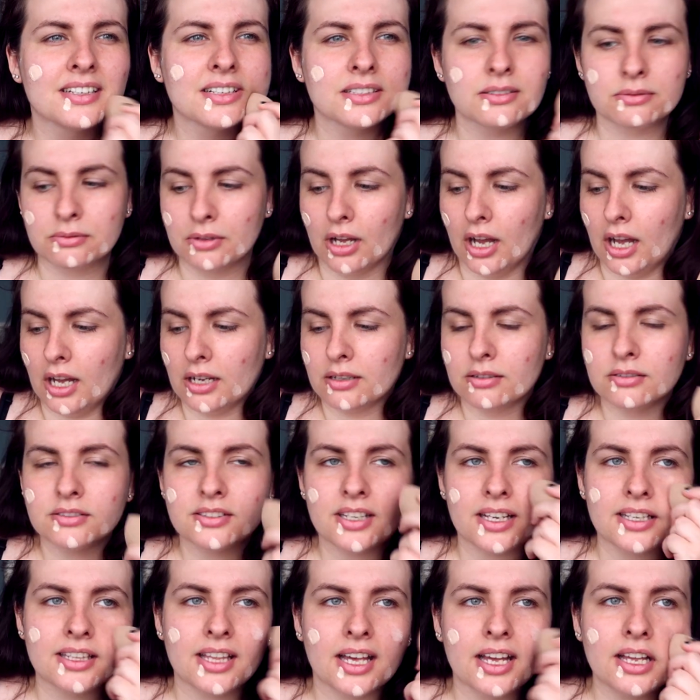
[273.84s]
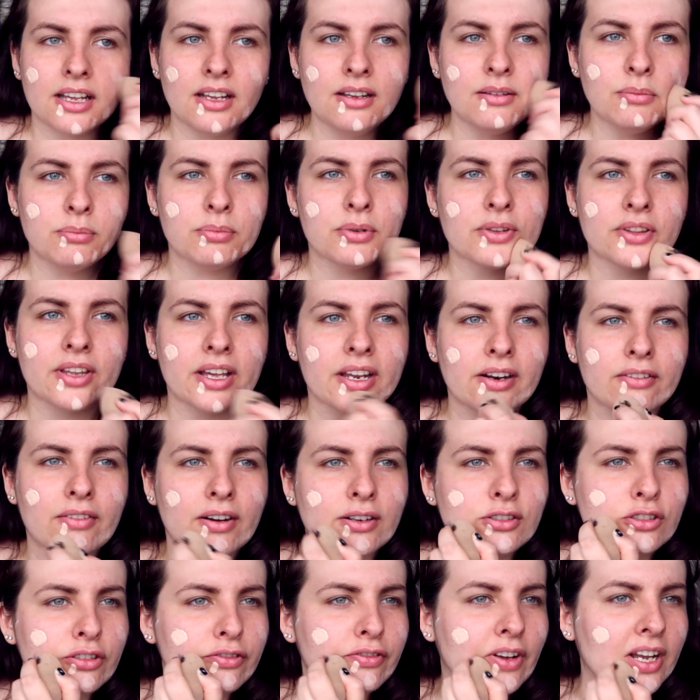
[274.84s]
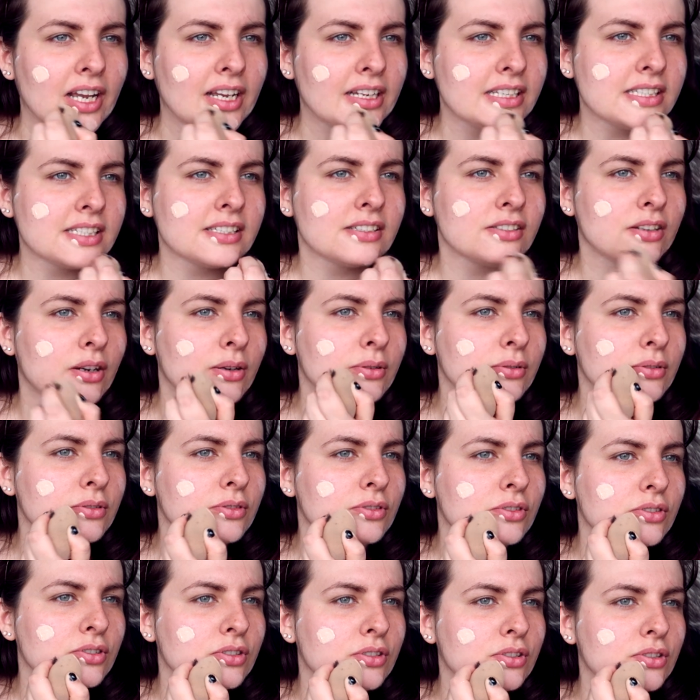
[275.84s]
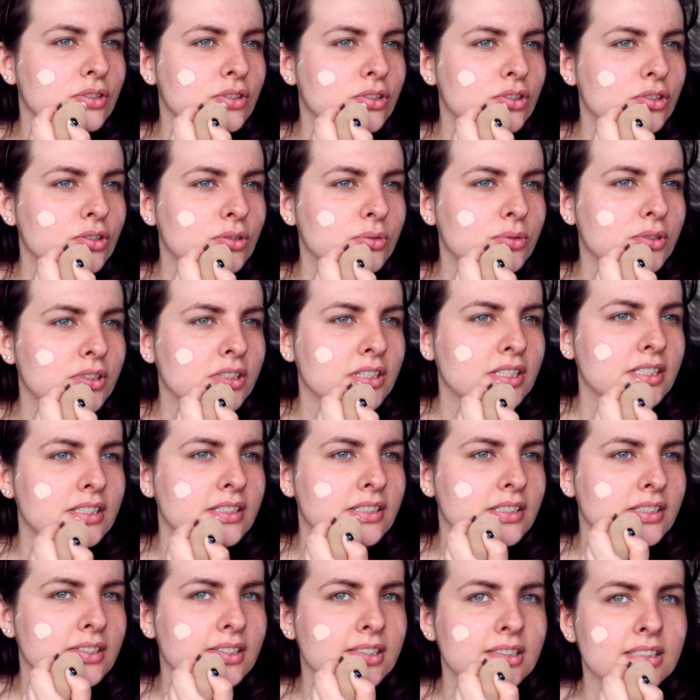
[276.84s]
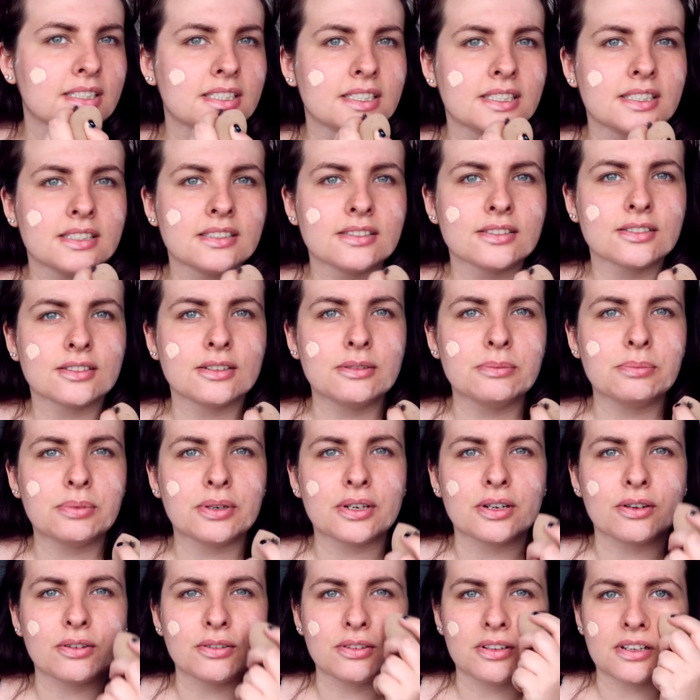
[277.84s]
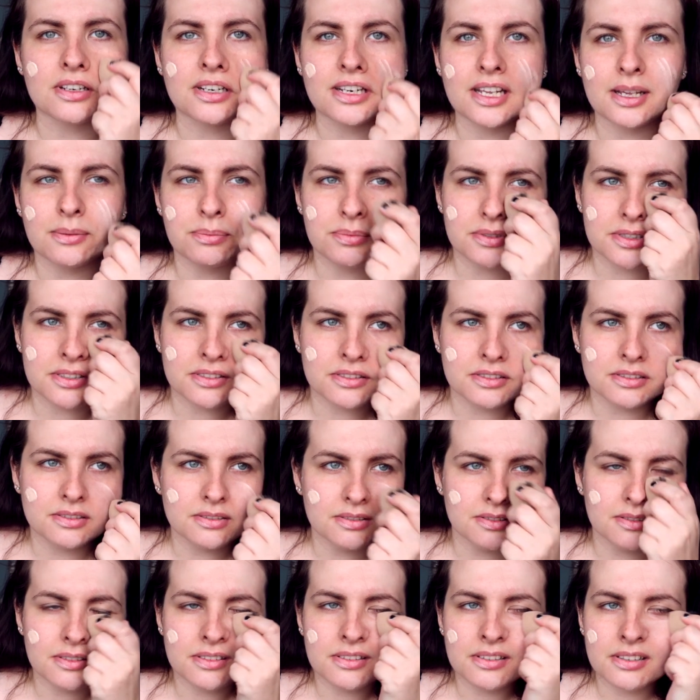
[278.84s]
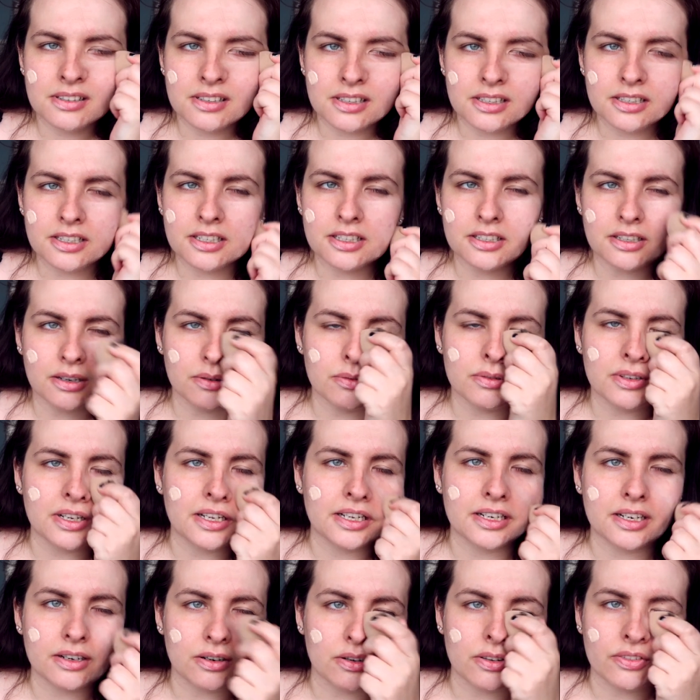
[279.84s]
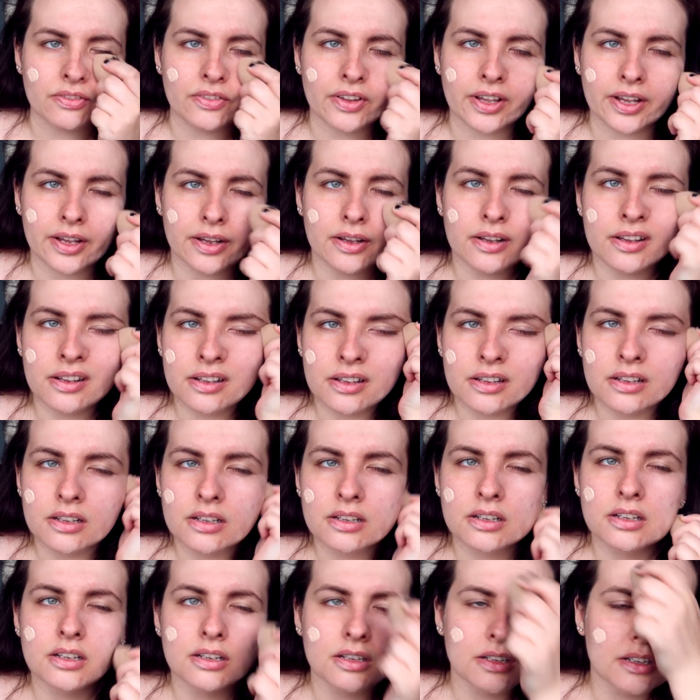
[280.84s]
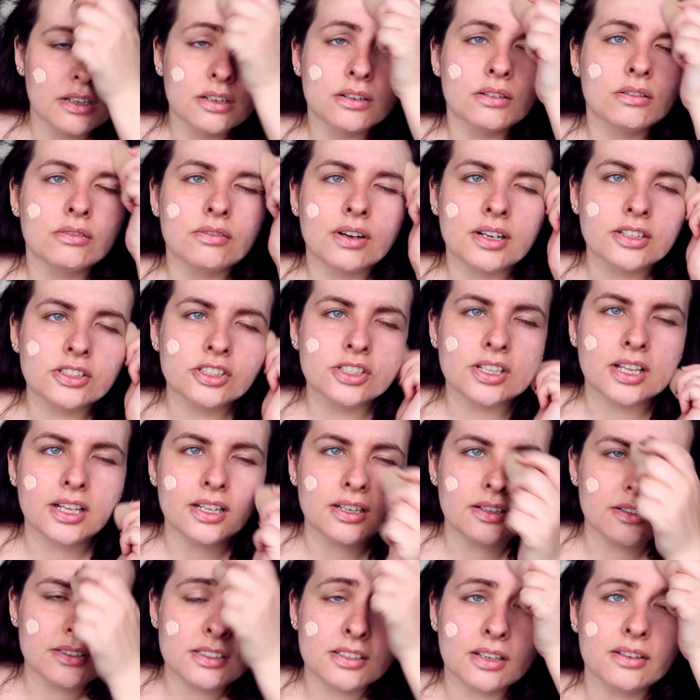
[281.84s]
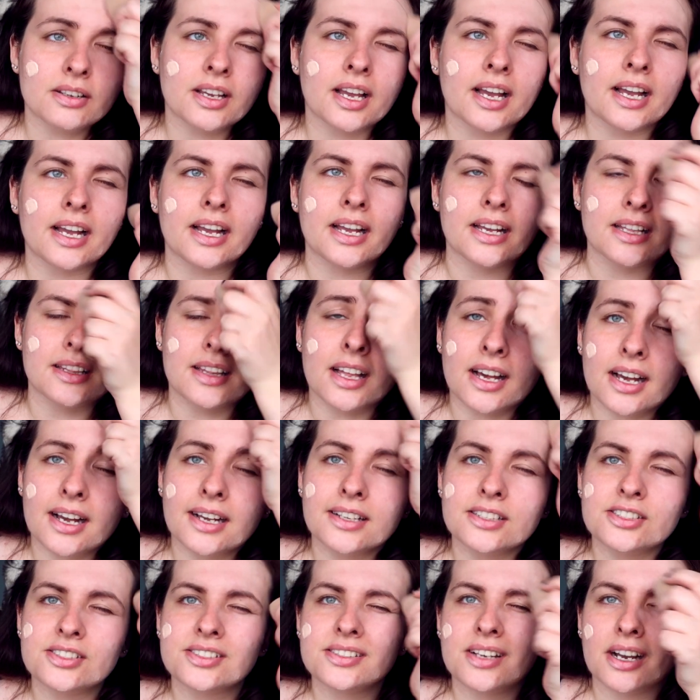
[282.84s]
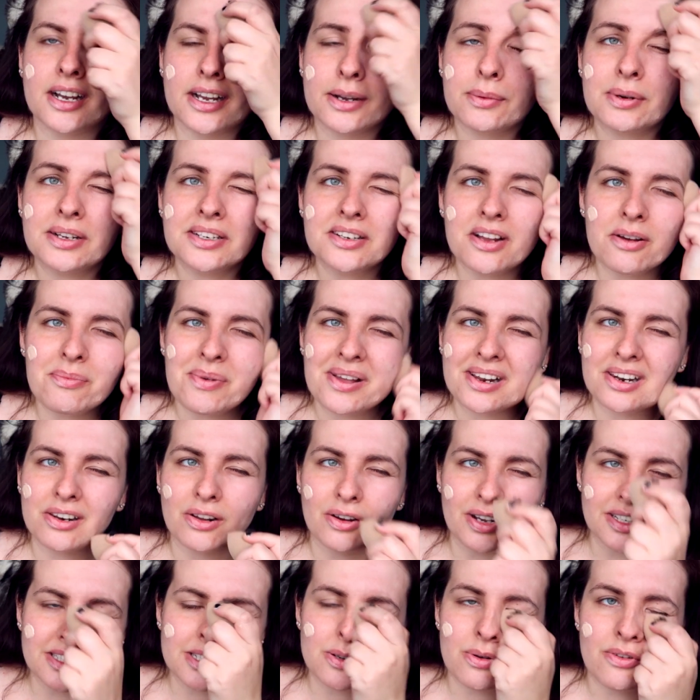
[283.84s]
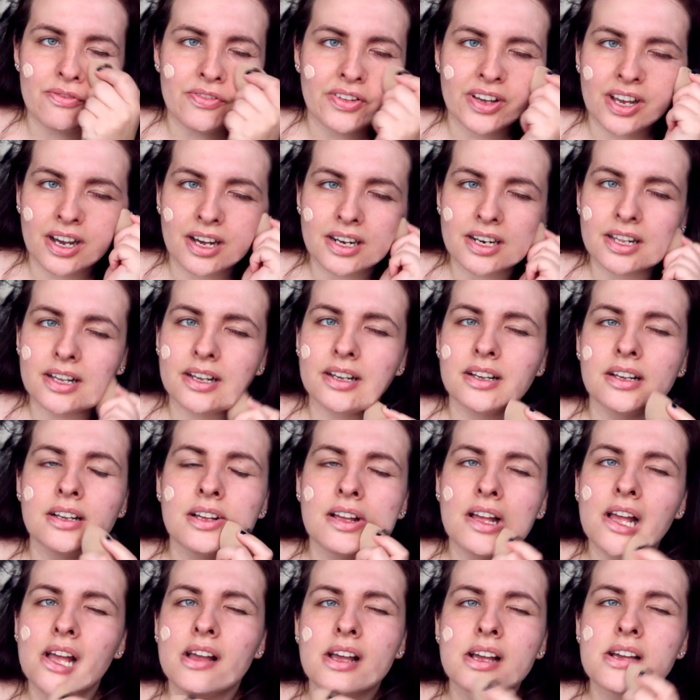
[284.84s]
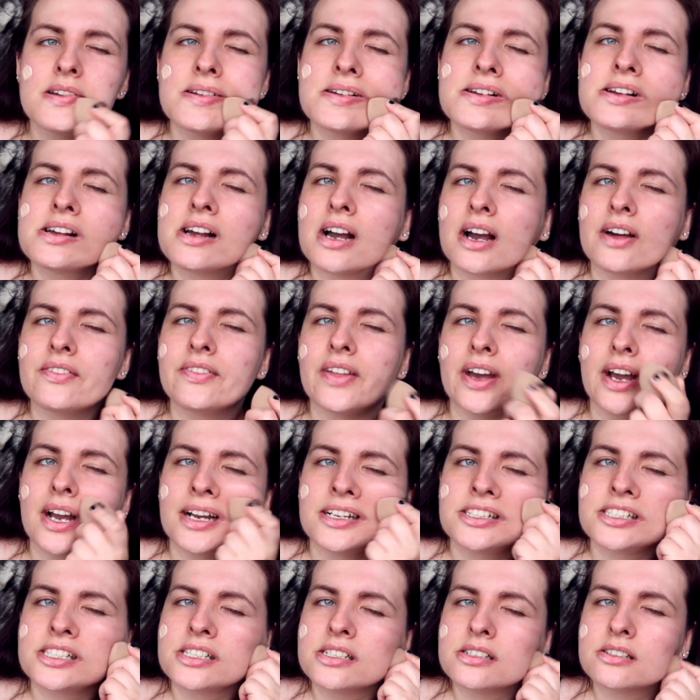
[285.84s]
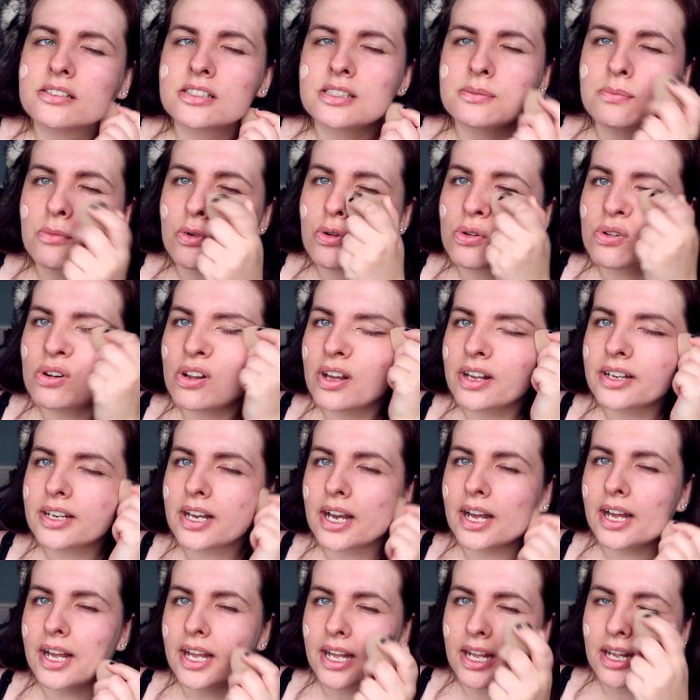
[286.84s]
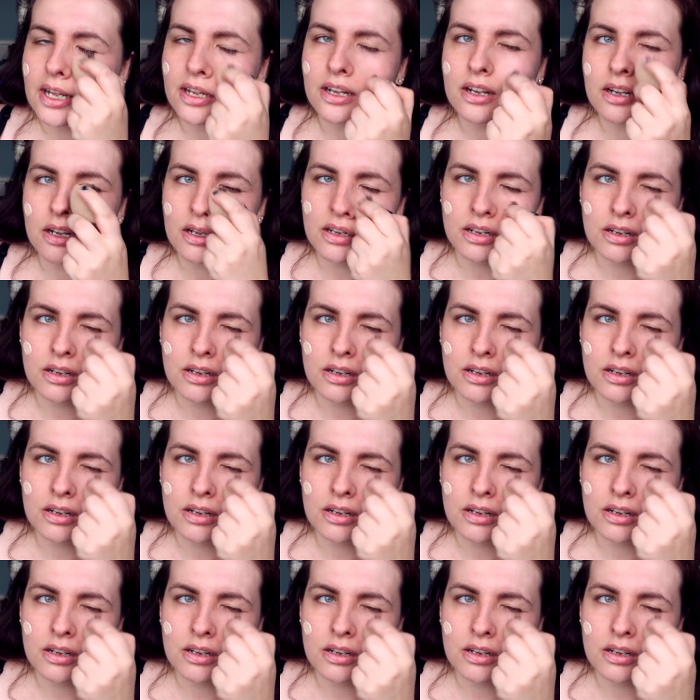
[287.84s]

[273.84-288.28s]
Ah! Take that. Put that around your face. Don't just do what I did. Don't put it on your lips. You don't need it on there. Well, actually, that looks okay. That adds, I went a bit lighter with the colour, and that actually looks more like a